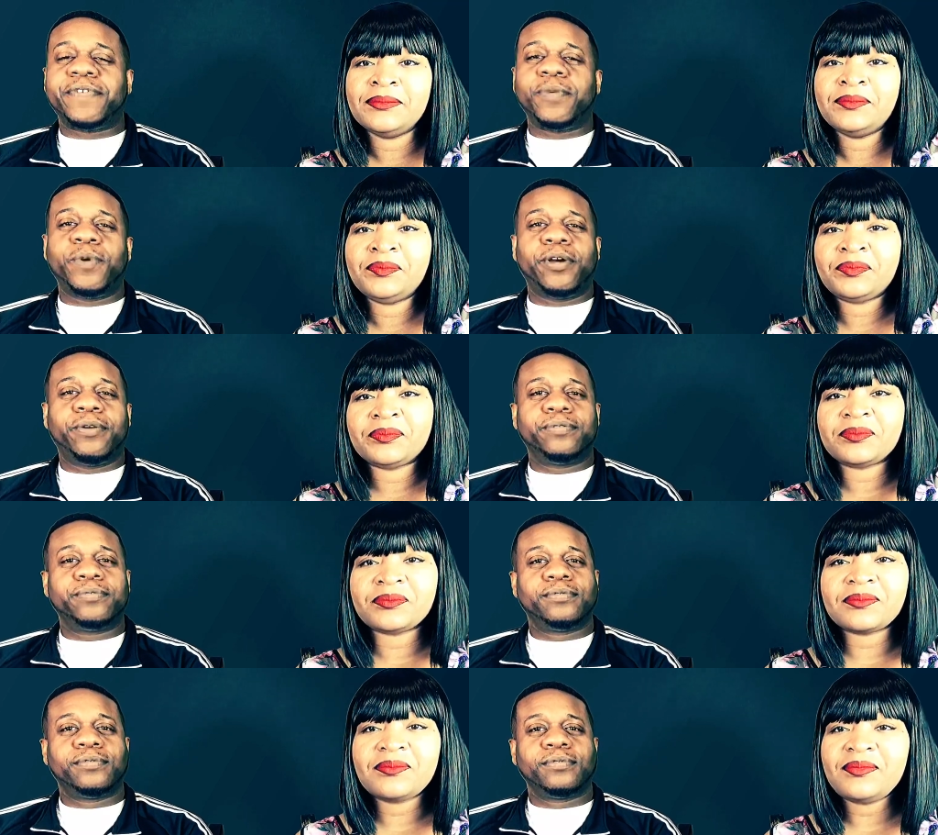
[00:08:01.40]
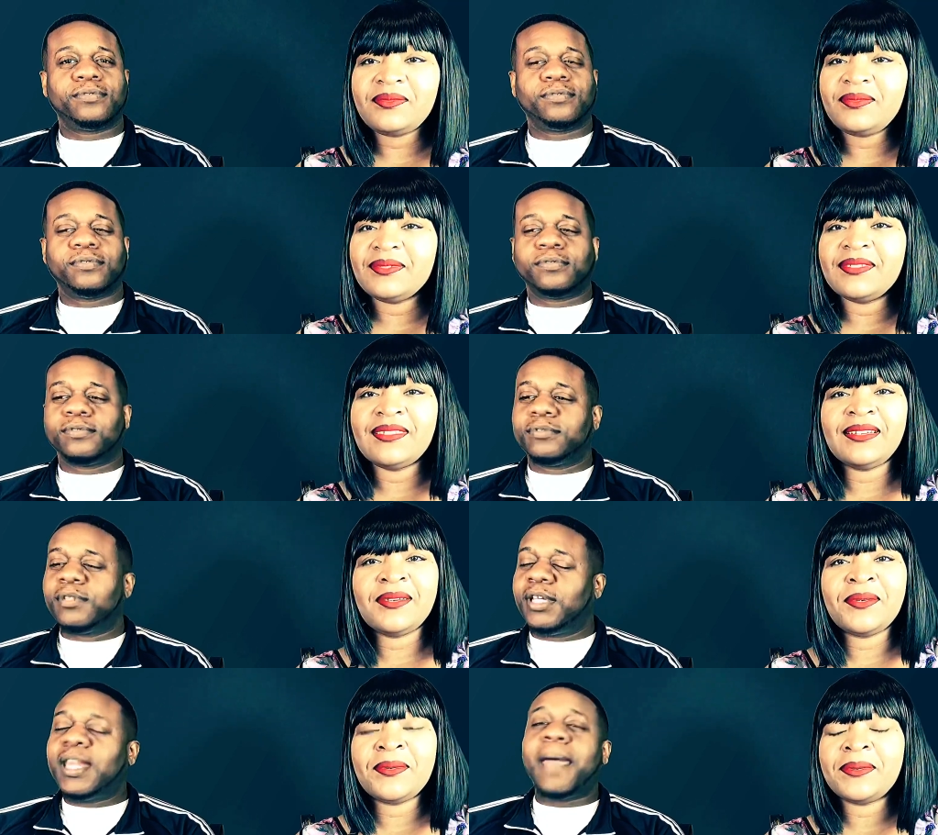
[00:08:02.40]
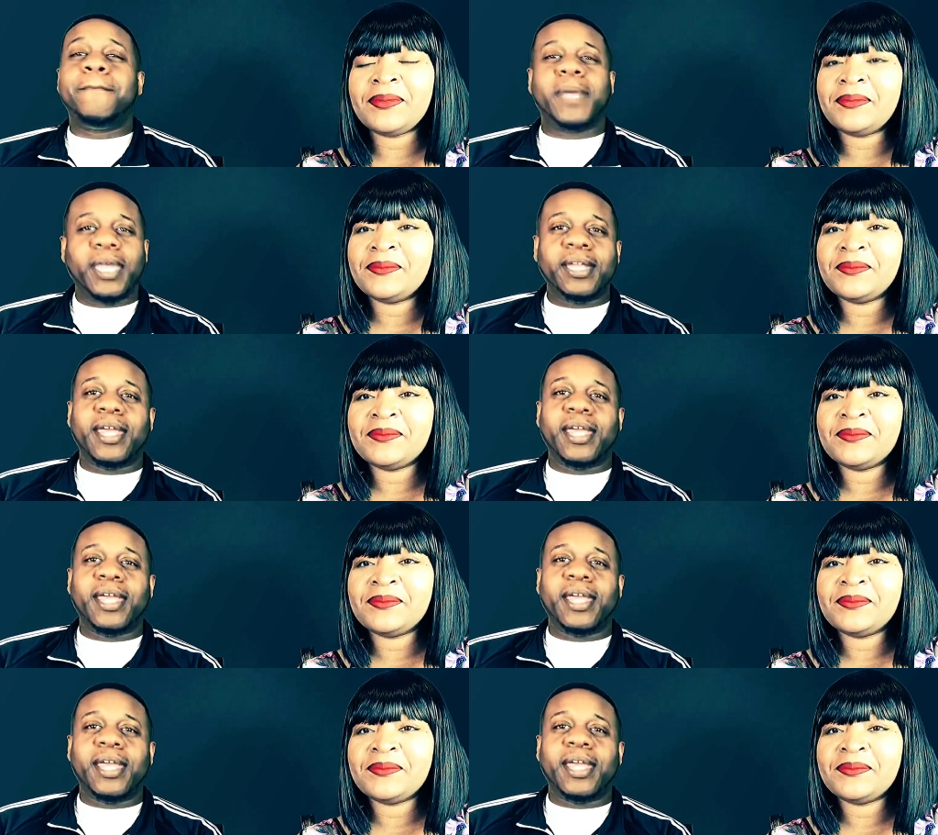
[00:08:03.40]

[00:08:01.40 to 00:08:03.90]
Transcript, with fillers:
Speaker 1: the world. And I mean that,